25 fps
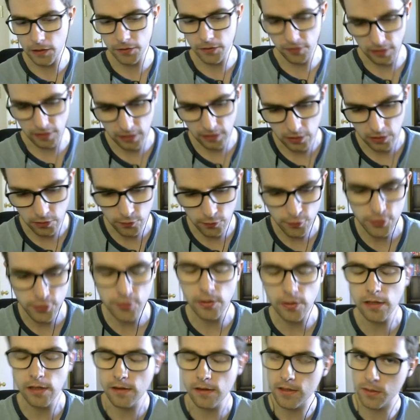tank, your
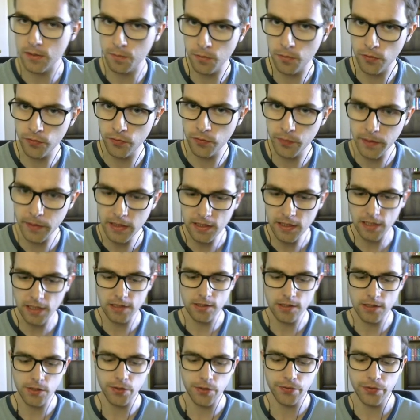strength is movement. And
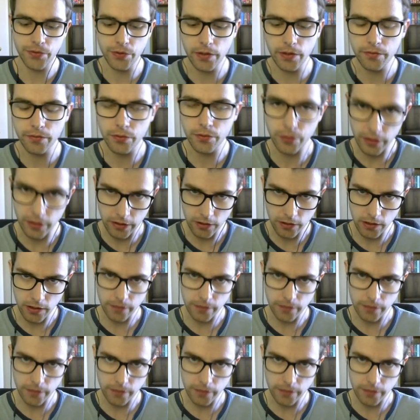so if you're ever, like,